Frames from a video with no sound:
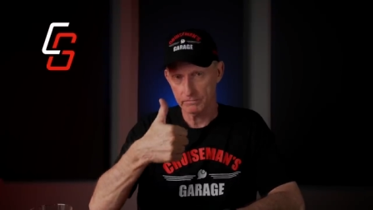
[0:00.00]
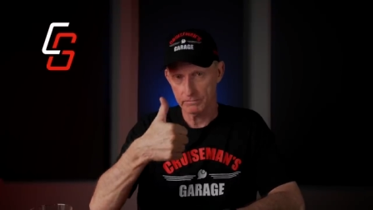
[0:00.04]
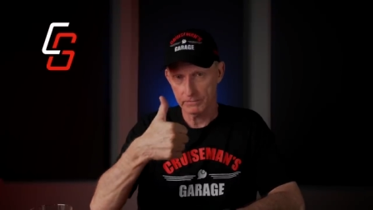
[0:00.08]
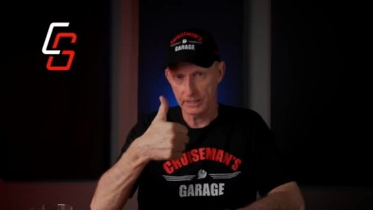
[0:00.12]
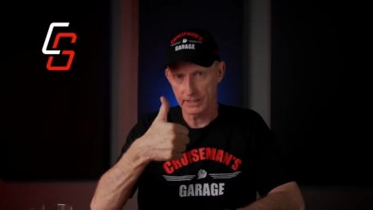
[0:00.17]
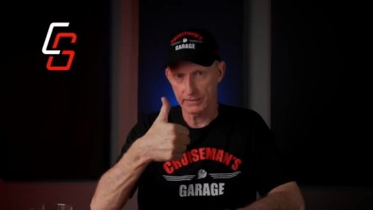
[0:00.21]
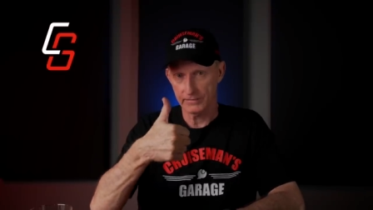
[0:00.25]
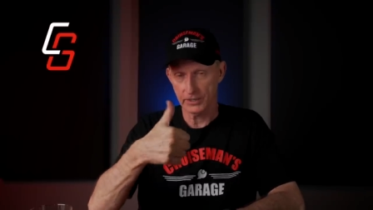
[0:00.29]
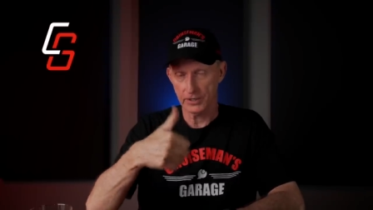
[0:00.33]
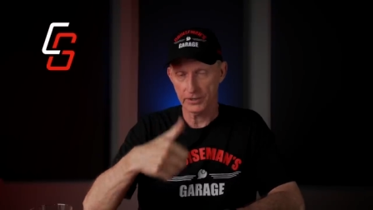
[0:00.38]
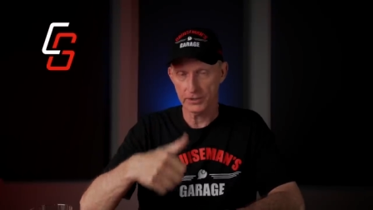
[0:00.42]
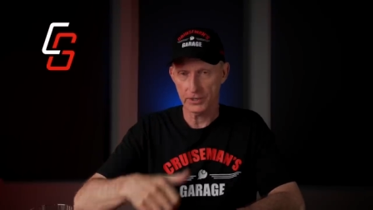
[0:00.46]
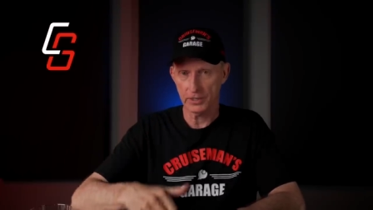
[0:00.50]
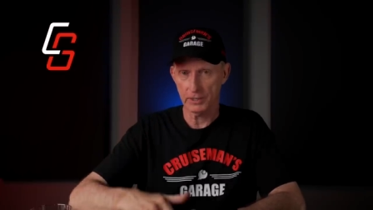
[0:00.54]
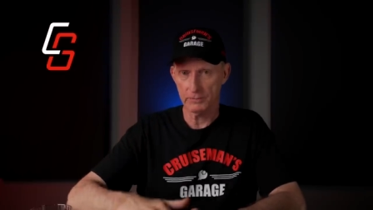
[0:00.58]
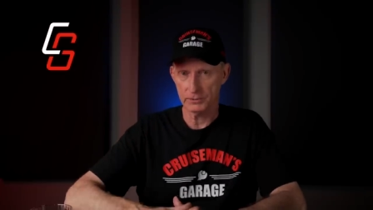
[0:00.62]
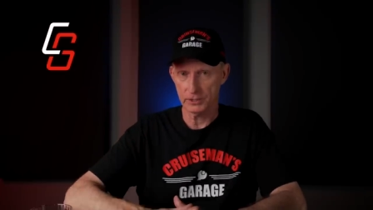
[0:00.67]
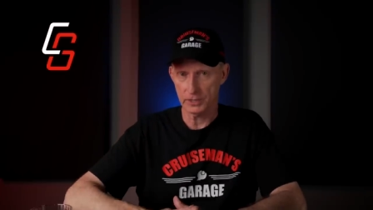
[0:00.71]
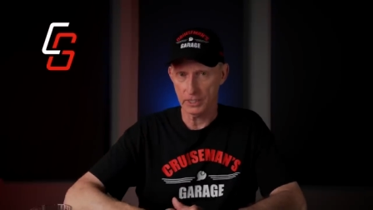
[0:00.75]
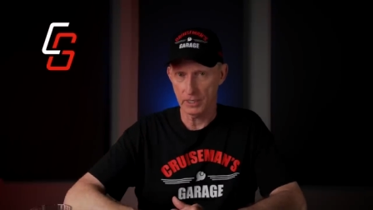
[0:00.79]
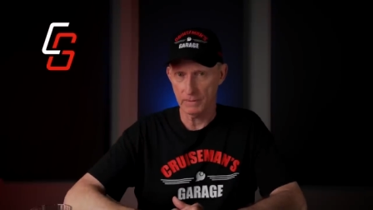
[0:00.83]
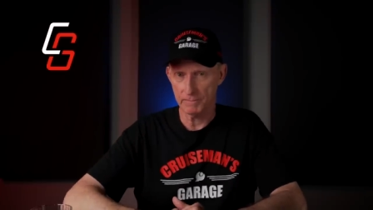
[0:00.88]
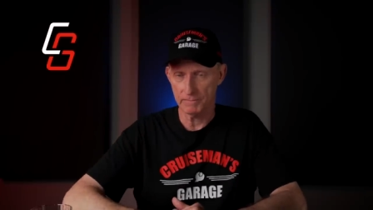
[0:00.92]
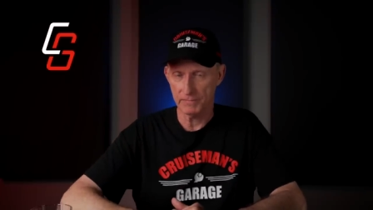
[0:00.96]
give it a
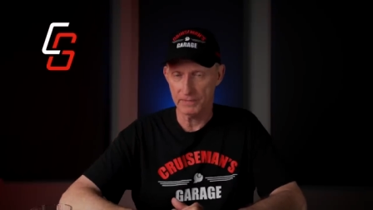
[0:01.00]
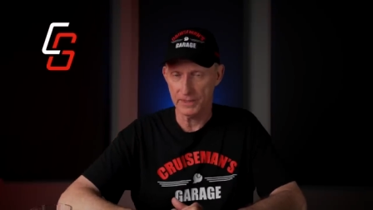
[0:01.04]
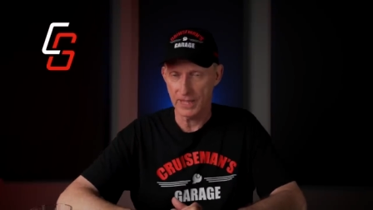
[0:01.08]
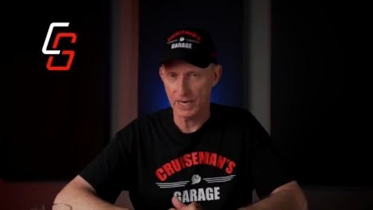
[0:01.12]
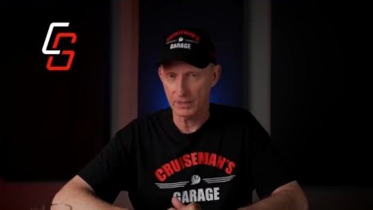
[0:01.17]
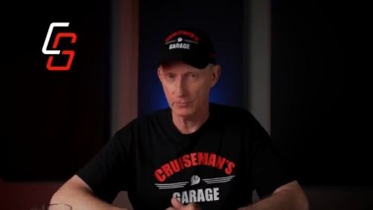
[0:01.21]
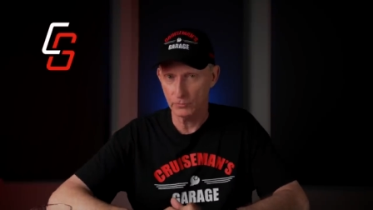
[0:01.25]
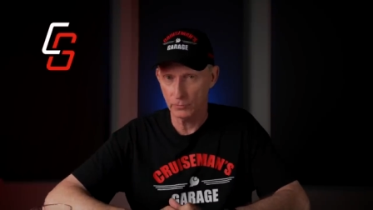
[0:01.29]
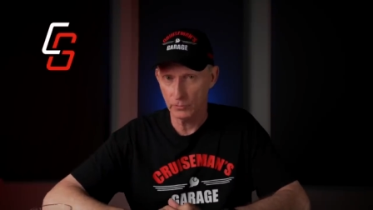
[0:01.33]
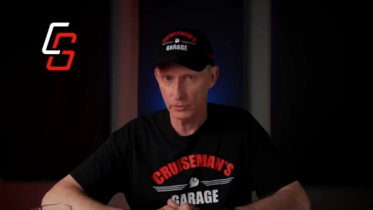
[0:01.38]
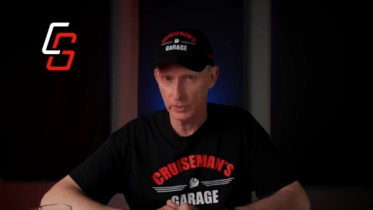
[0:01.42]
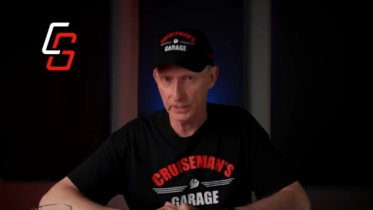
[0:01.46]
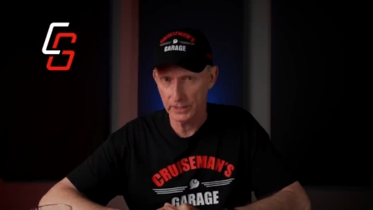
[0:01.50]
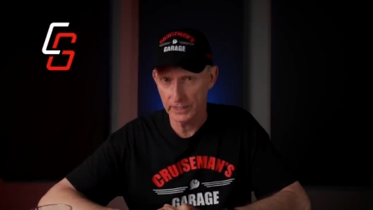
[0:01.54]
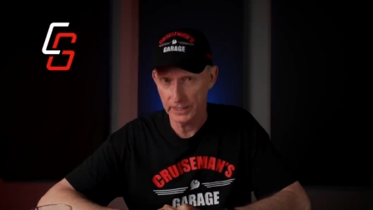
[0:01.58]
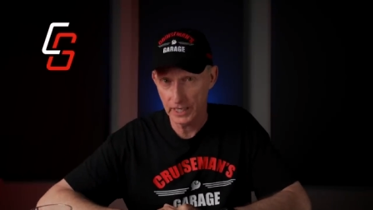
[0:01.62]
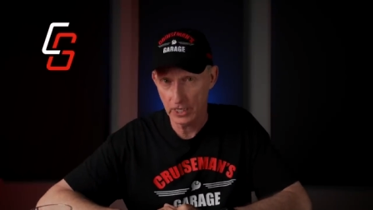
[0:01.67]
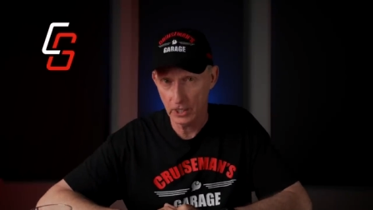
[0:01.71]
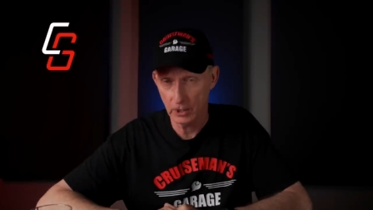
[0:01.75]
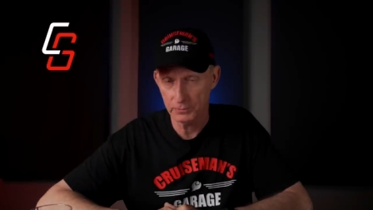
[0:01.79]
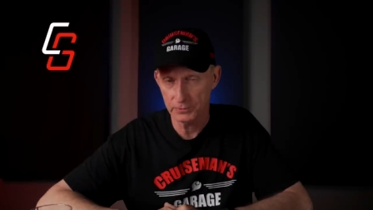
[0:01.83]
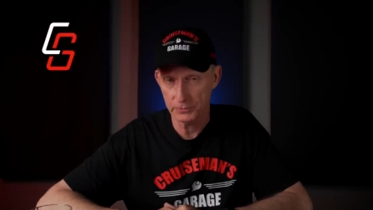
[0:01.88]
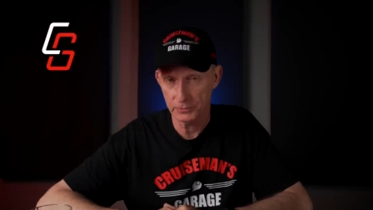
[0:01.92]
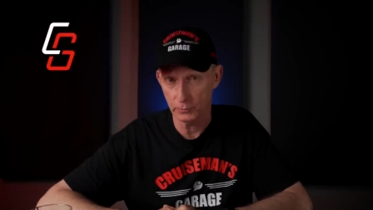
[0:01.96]
thumbs up. That really
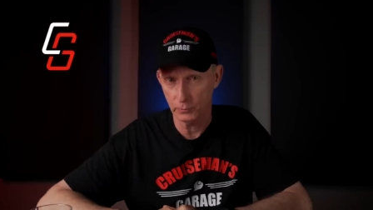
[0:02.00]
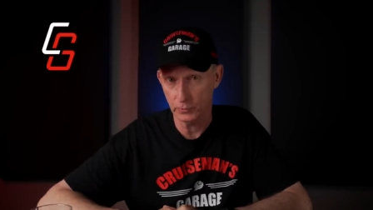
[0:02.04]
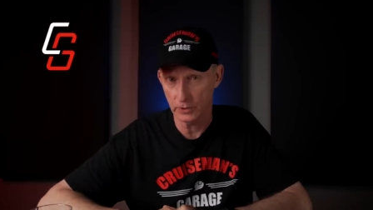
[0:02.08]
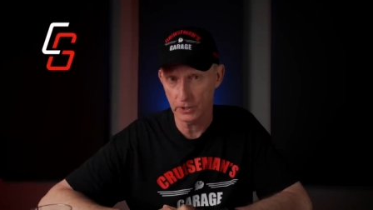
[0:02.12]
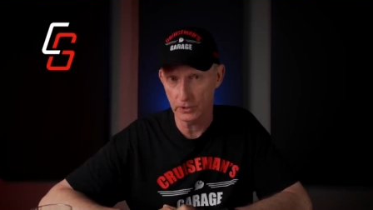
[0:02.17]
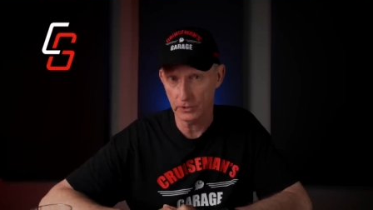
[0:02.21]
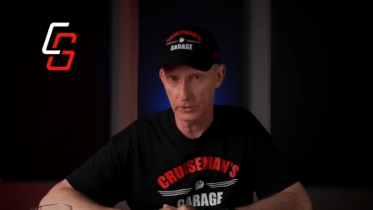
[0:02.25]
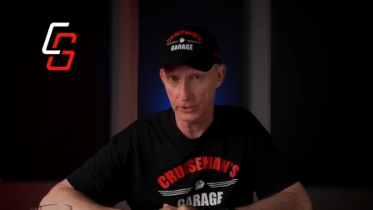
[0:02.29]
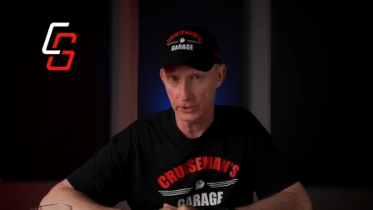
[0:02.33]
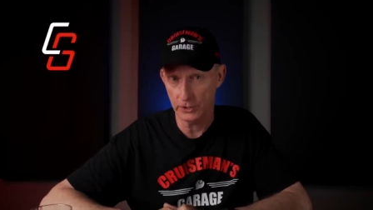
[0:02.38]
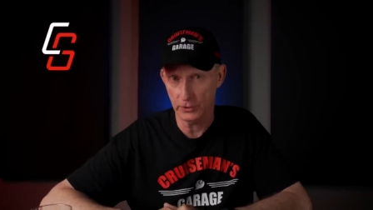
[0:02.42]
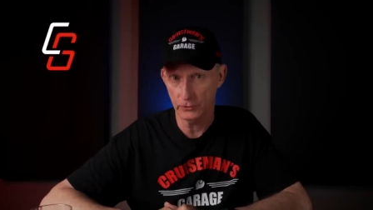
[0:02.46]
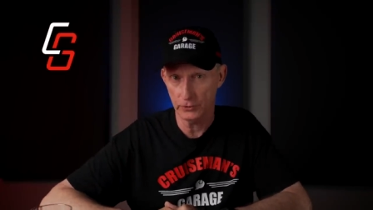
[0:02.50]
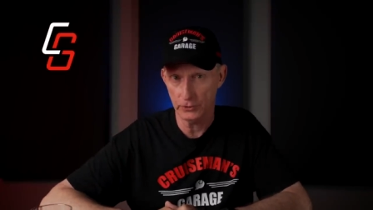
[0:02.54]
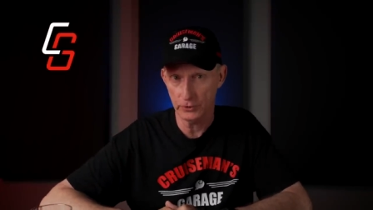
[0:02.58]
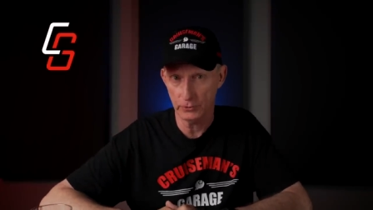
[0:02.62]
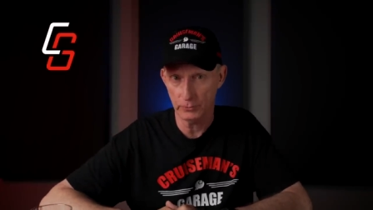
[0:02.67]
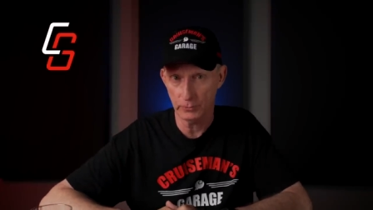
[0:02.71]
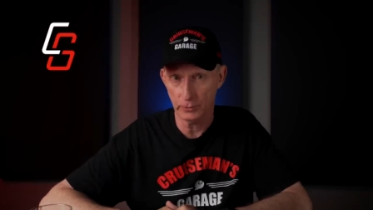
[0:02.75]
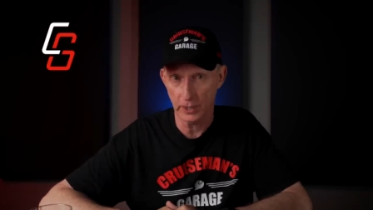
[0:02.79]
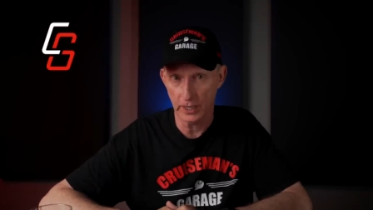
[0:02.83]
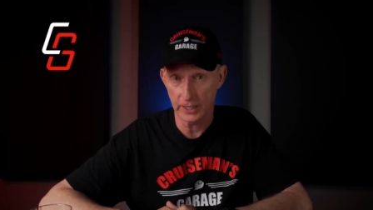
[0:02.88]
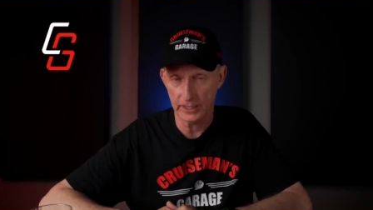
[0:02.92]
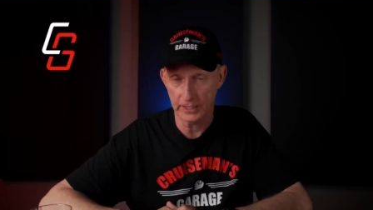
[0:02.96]
helps with our
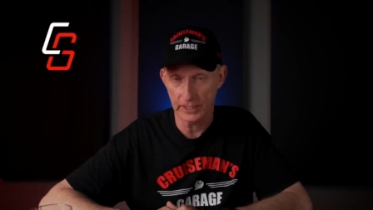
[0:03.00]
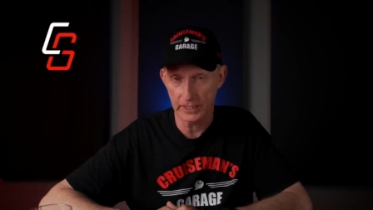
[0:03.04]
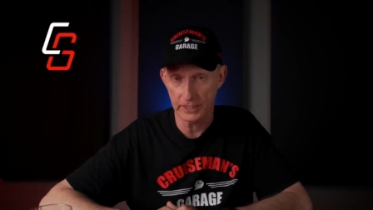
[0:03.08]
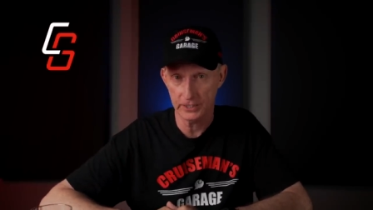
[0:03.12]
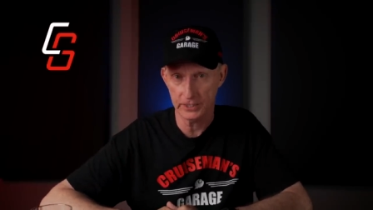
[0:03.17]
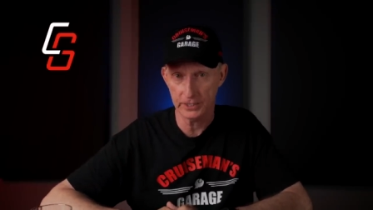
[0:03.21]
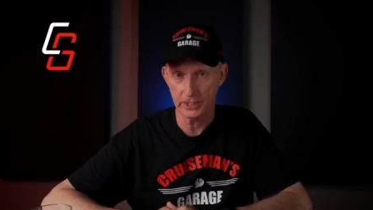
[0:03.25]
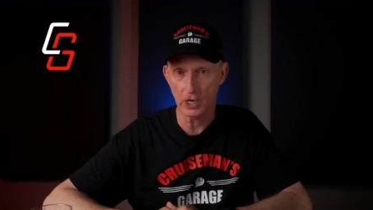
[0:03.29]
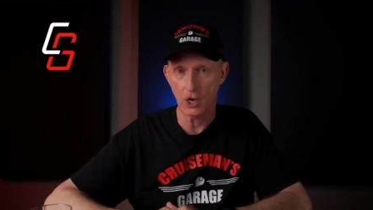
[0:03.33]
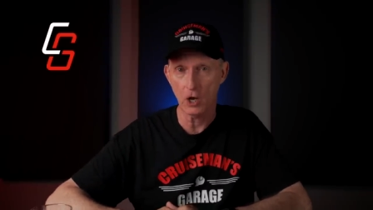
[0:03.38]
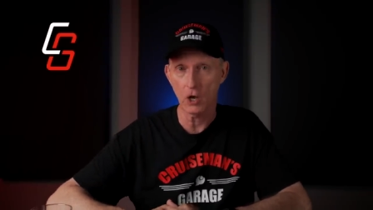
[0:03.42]
YouTube rankings.